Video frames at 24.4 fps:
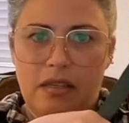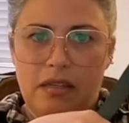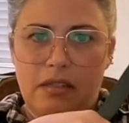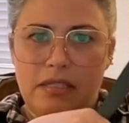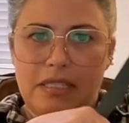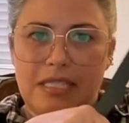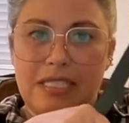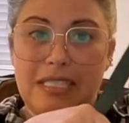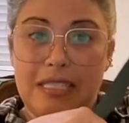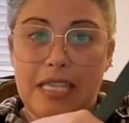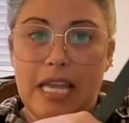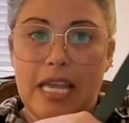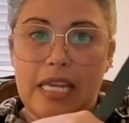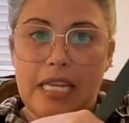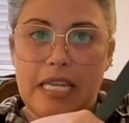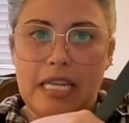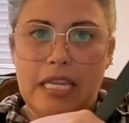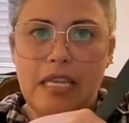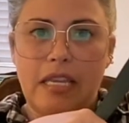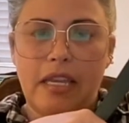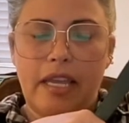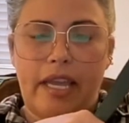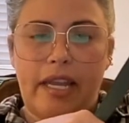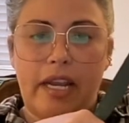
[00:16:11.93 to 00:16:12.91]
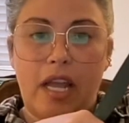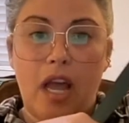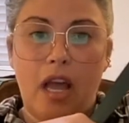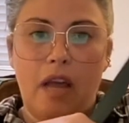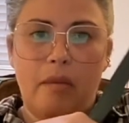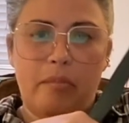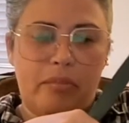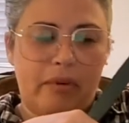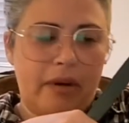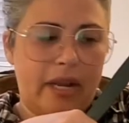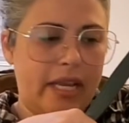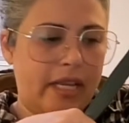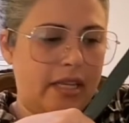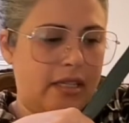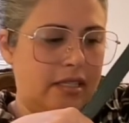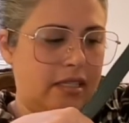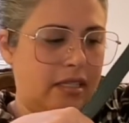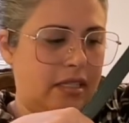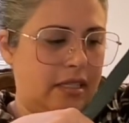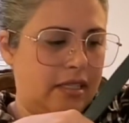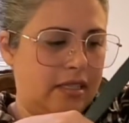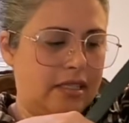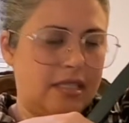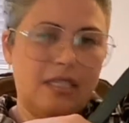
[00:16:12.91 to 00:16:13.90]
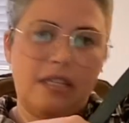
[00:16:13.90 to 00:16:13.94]
steady and upright
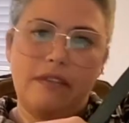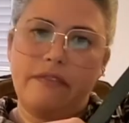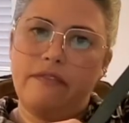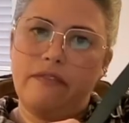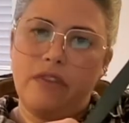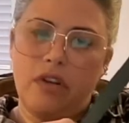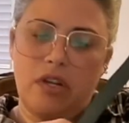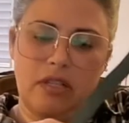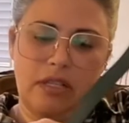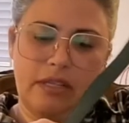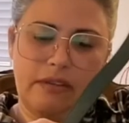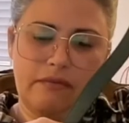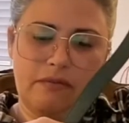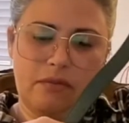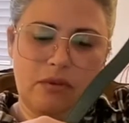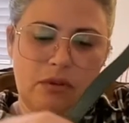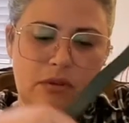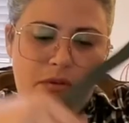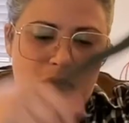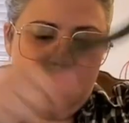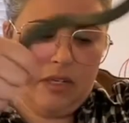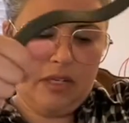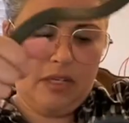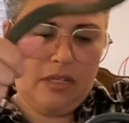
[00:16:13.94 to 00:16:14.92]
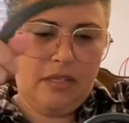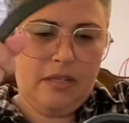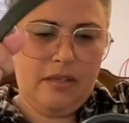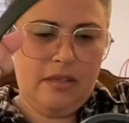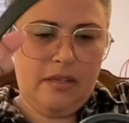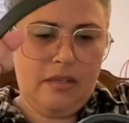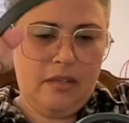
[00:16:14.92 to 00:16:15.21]
instead of falling forward.